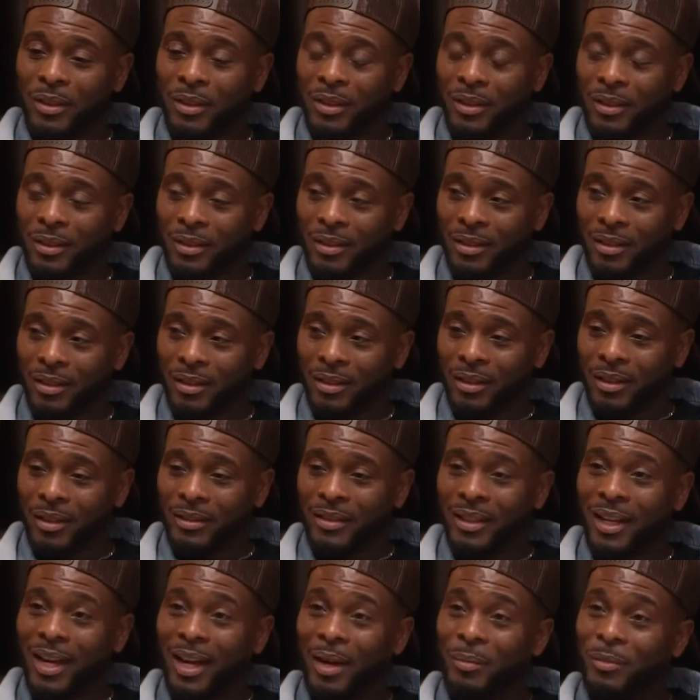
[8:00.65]
a
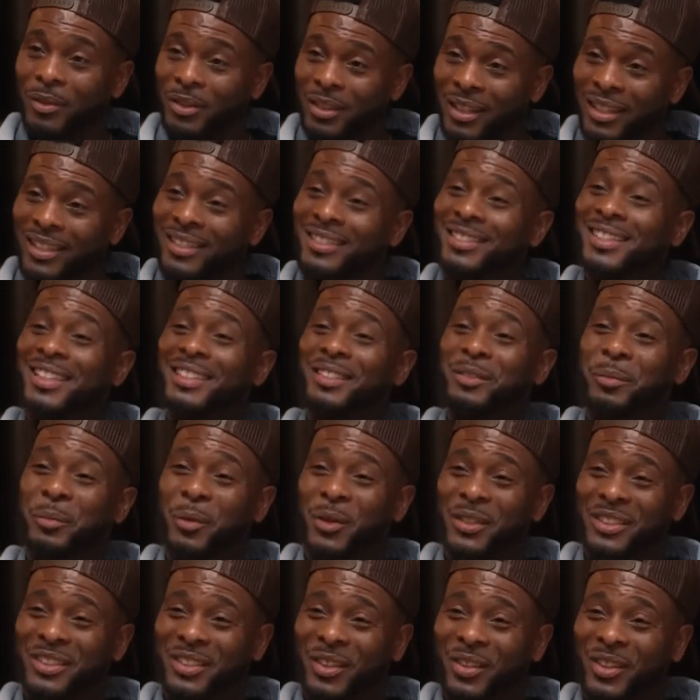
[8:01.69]
time, get some
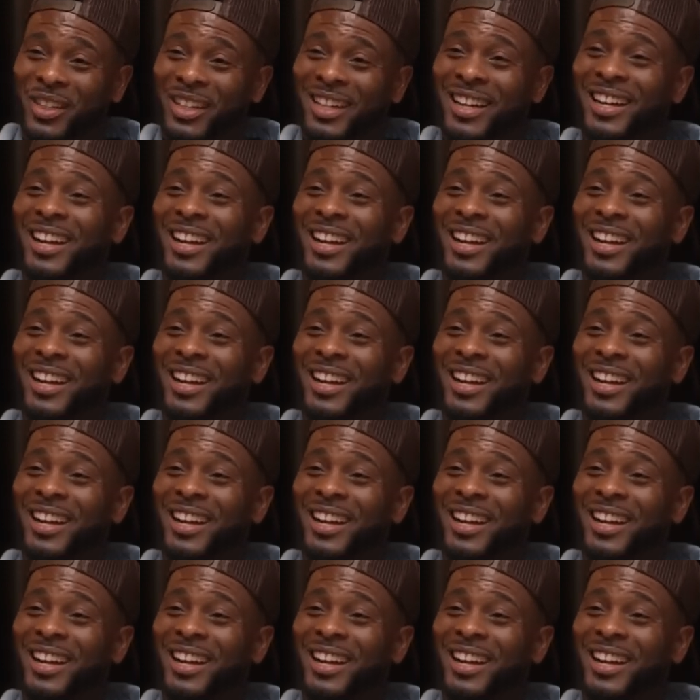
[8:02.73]
more soda.